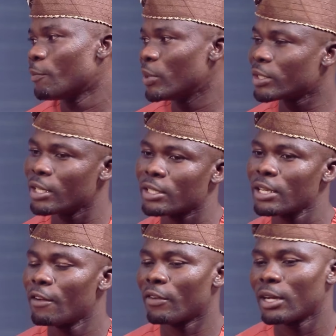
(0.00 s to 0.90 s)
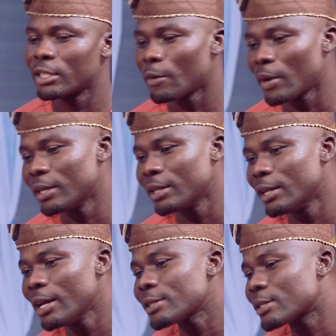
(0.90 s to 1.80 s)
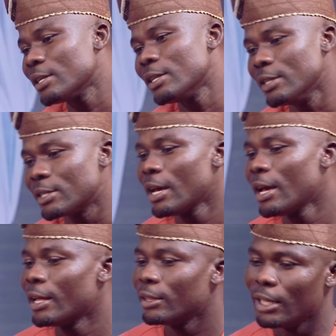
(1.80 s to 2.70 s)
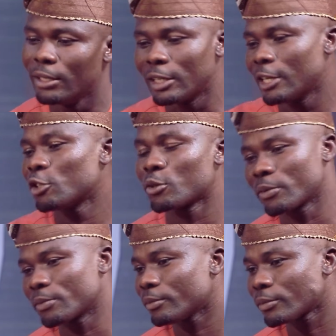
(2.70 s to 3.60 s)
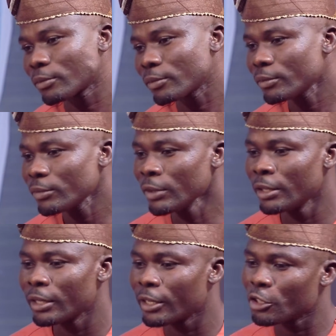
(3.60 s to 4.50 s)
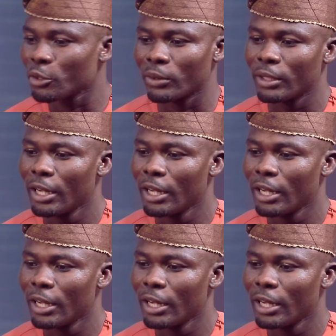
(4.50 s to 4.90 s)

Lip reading: Patience, financial, and the next thing is dedication. Dedication.